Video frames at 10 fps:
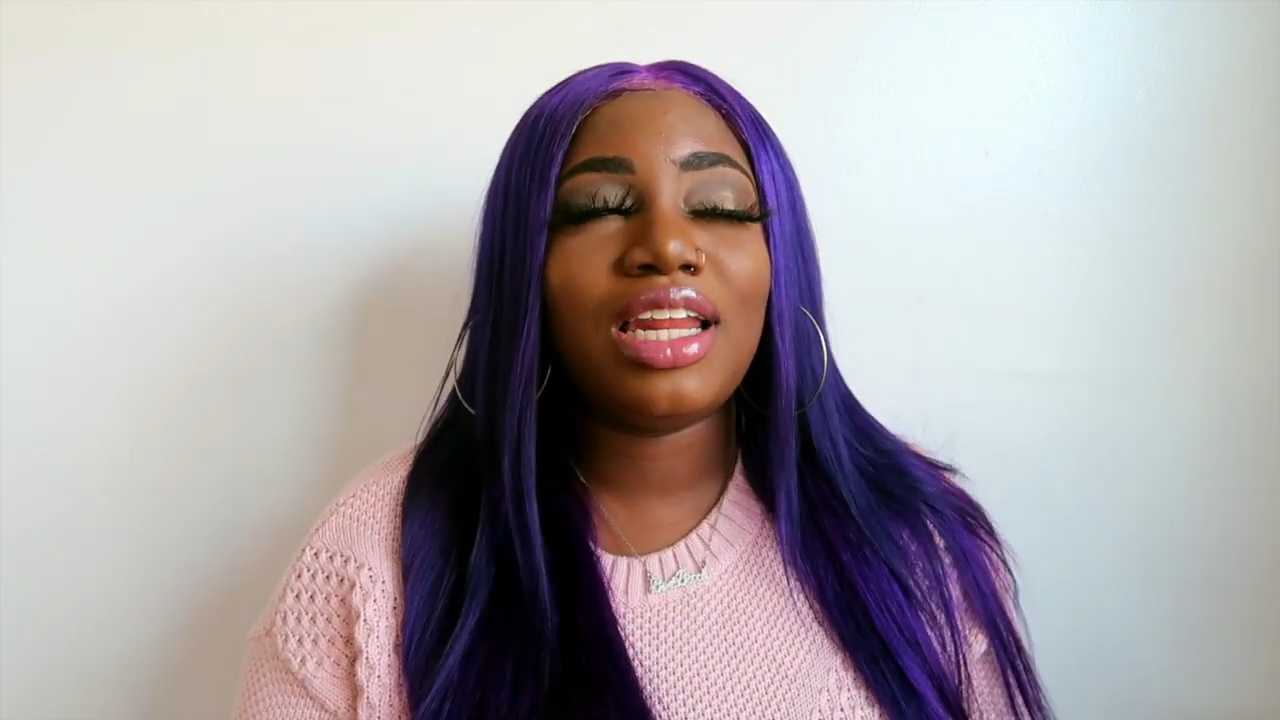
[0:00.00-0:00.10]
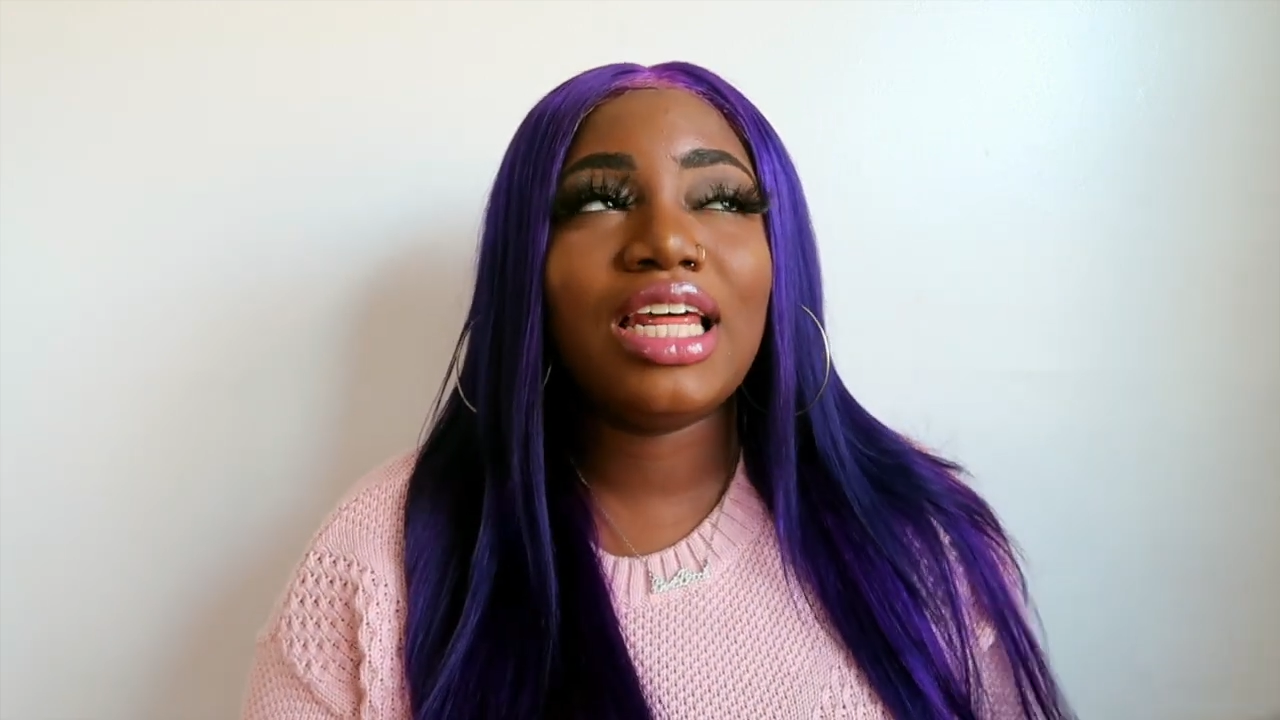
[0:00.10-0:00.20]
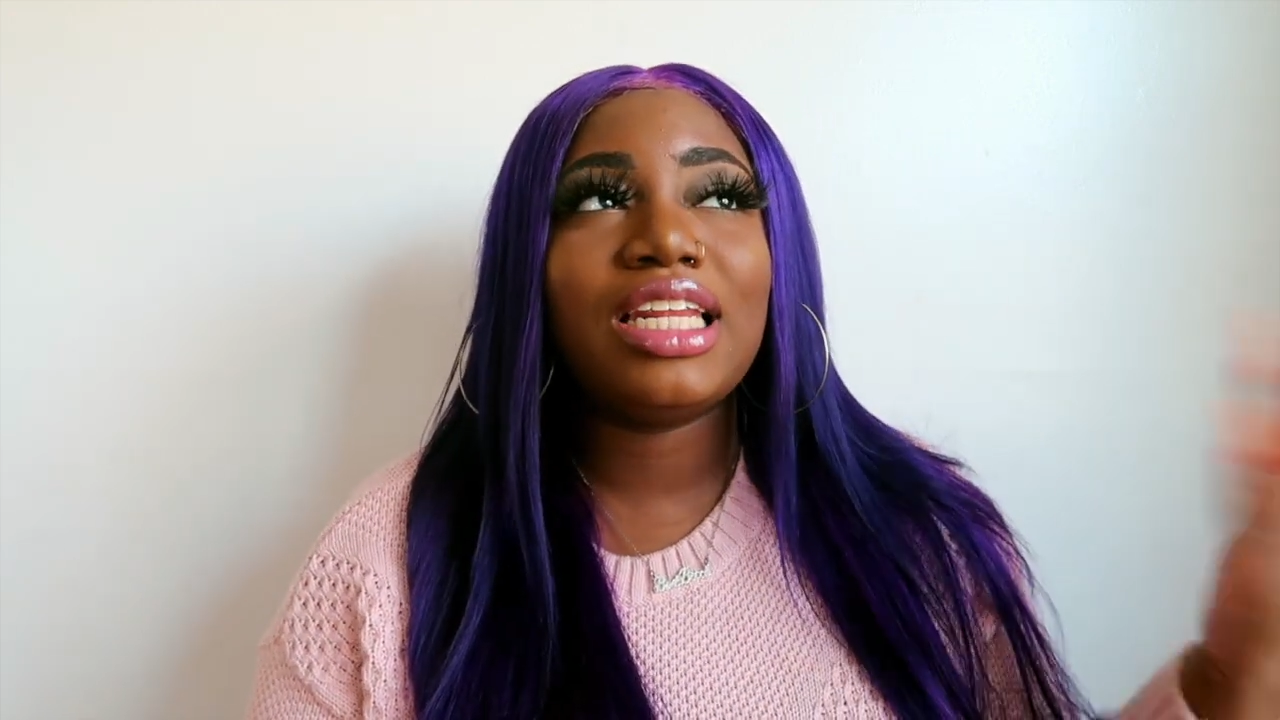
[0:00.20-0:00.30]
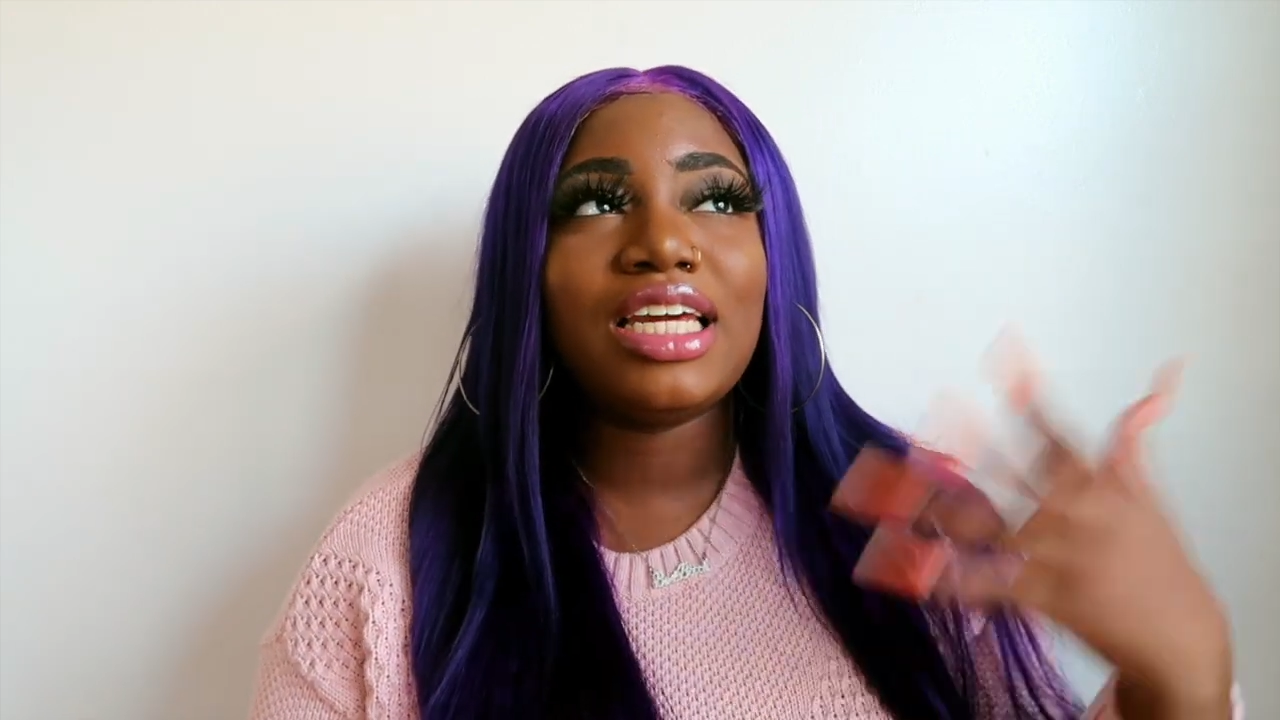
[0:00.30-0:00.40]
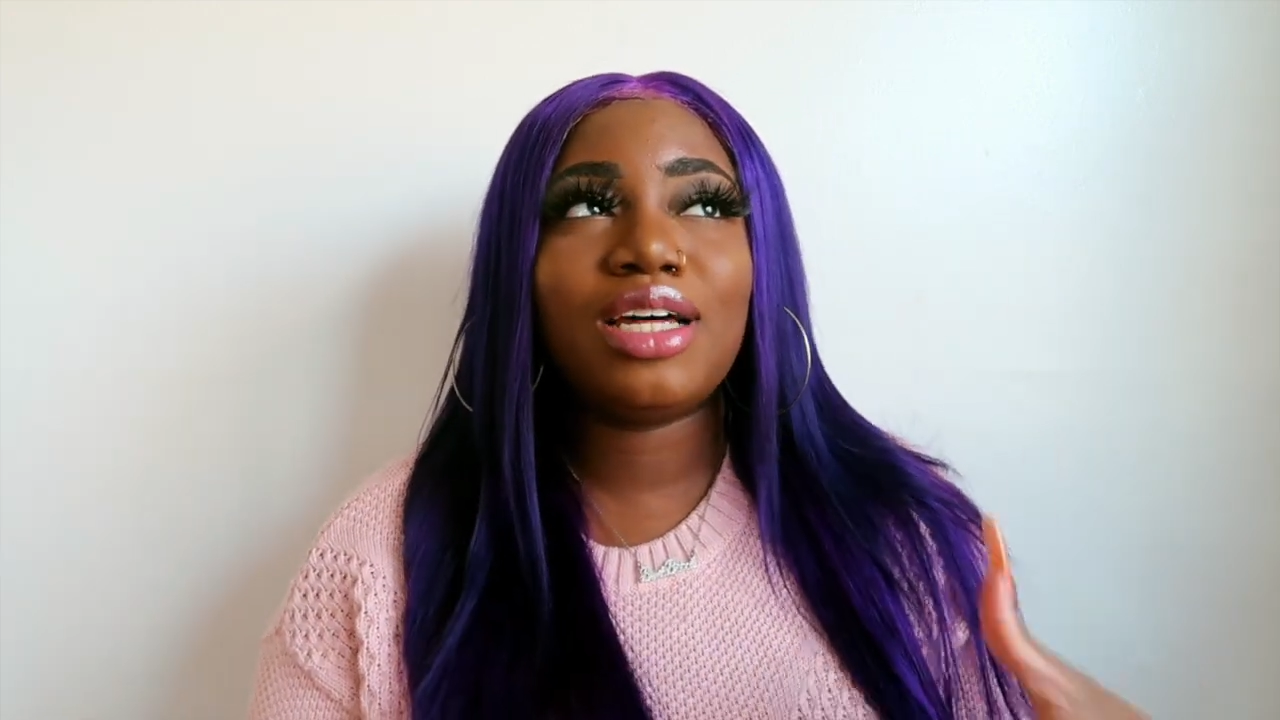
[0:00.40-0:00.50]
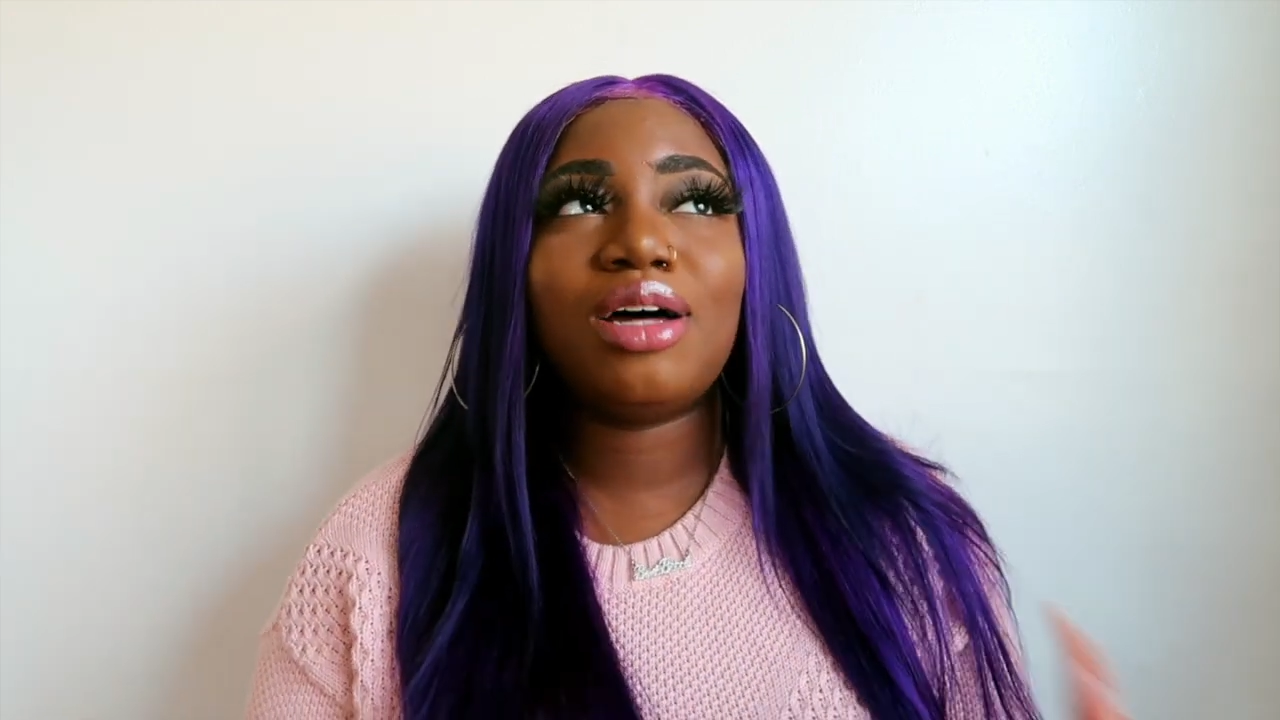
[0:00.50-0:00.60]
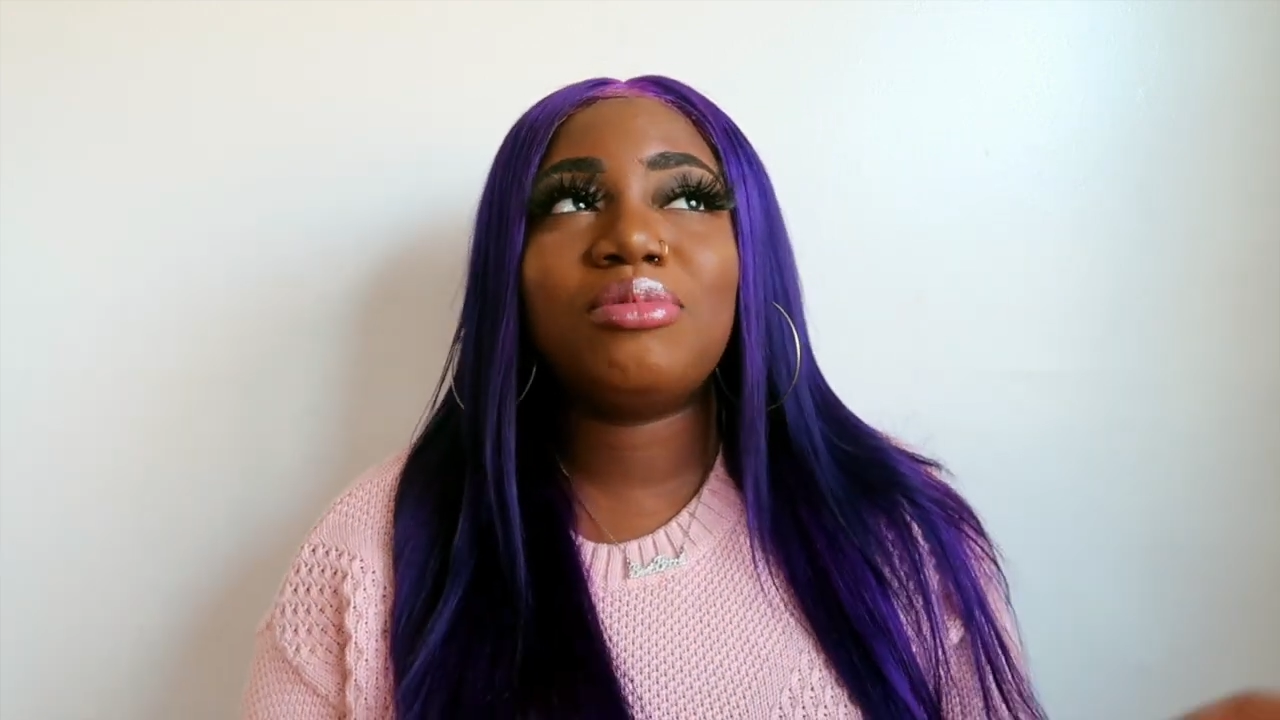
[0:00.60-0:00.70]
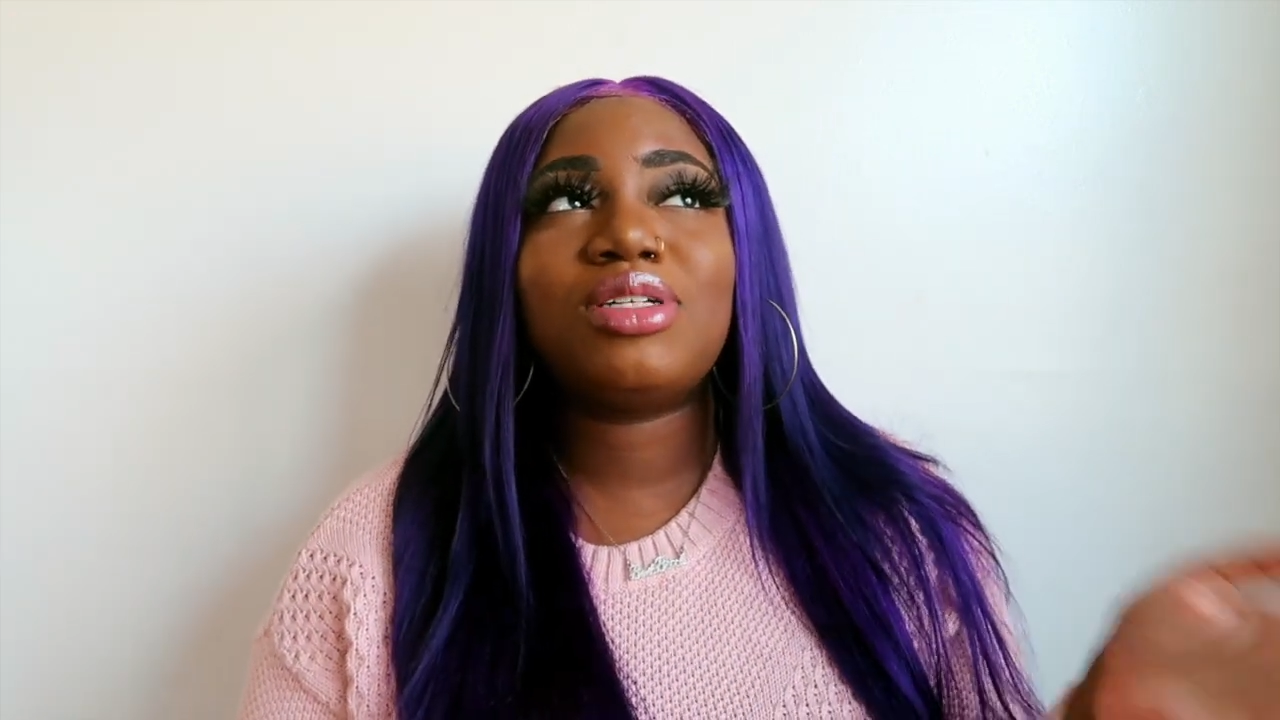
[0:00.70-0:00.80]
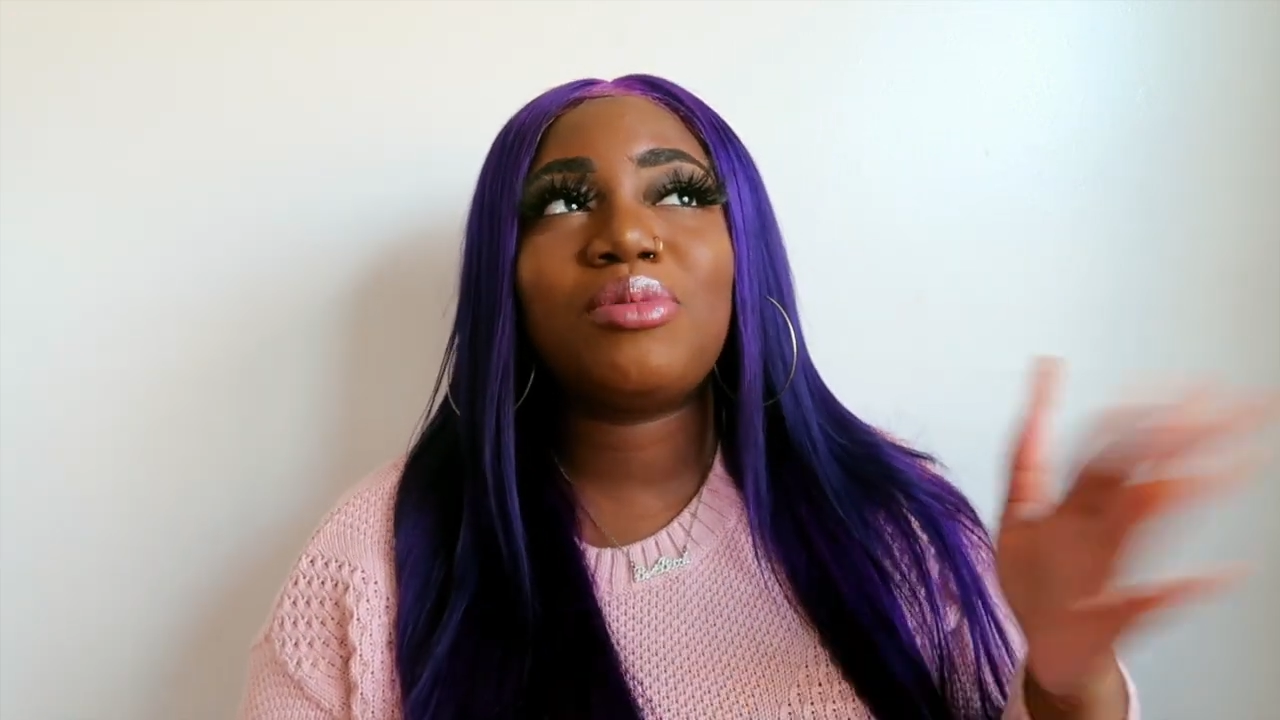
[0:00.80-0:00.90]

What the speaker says: and then lead up